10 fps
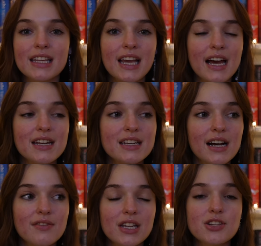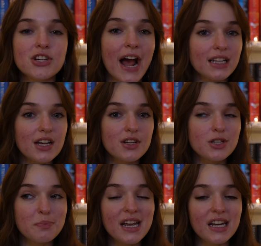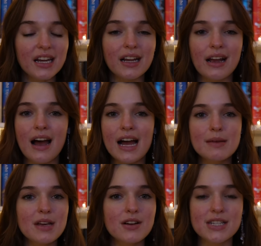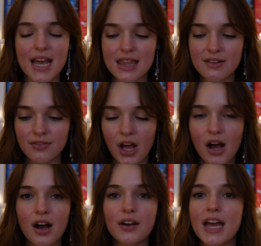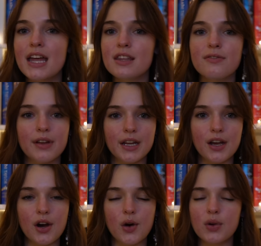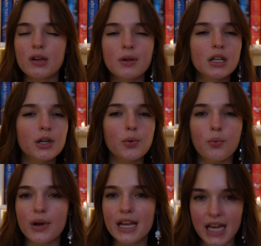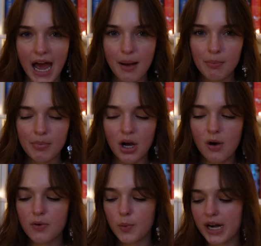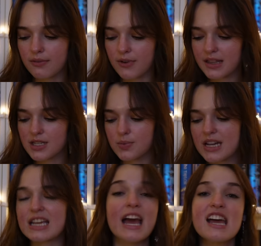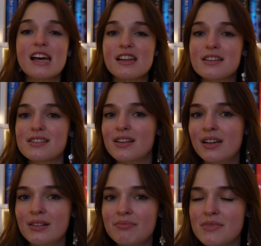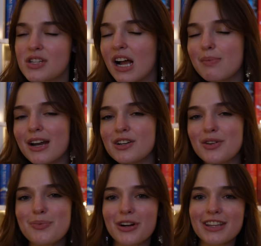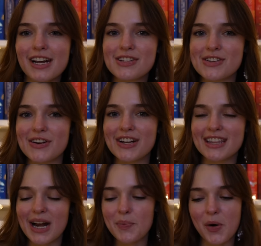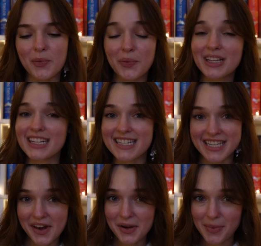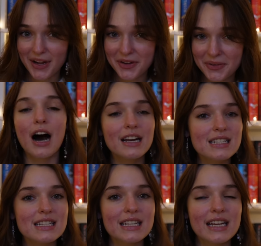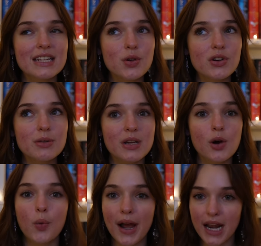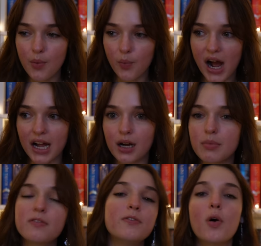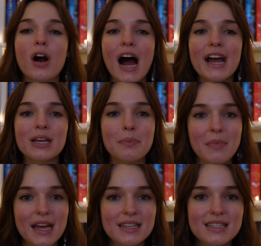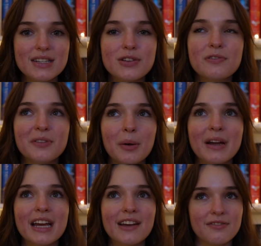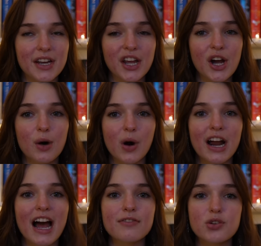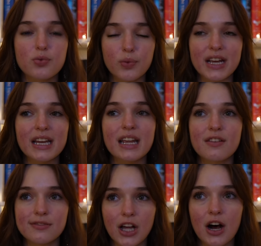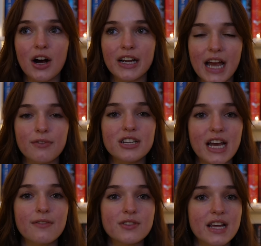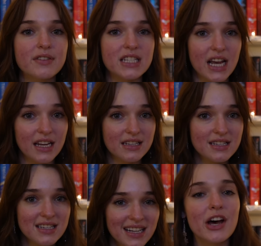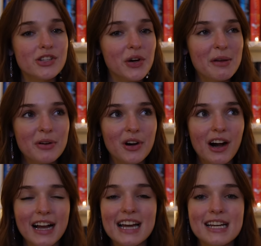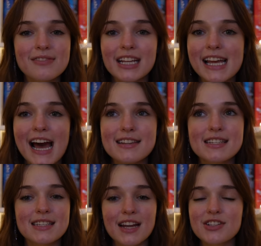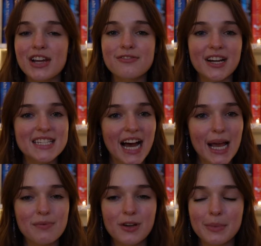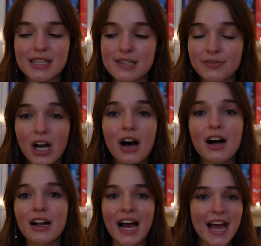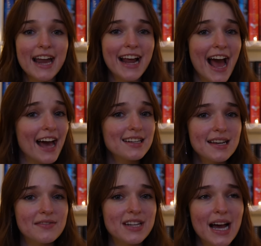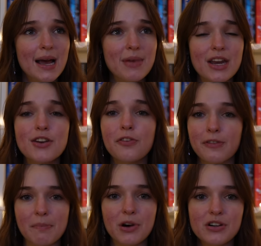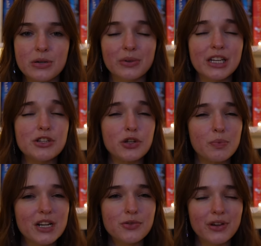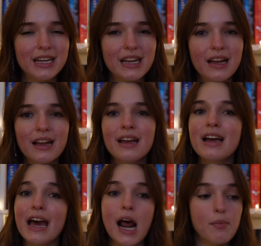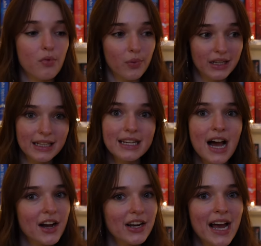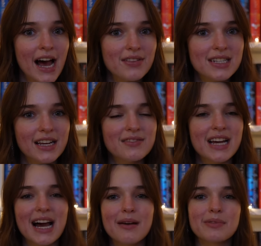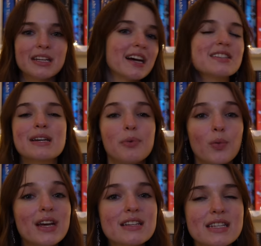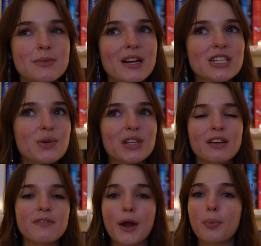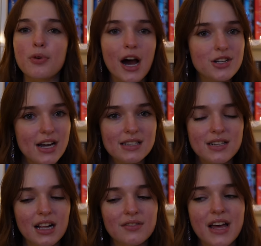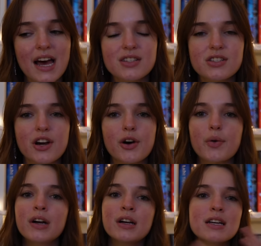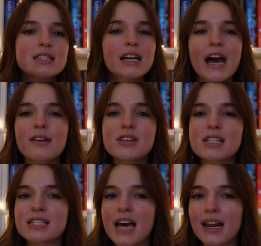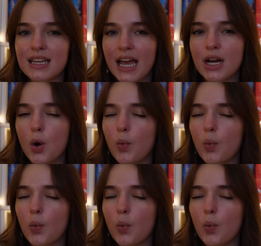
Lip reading: the end of the challenge, meaning I am here to end the vlog, end the video, give you a little recap over what I've read this week, and talk about a new book that I started that I'm really excited about. Honestly, it is going to be quite a while before I commit to filming a video where I have to read and vlog every day for 7 days. Now, don't get me wrong, I definitely had such a fun time filming this vlog. I hadn't had a ton of time in November to really do much reading, and I'm really not gonna have a ton of time the next couple weeks, especially with like final projects and all of that. So to kind of just dedicate a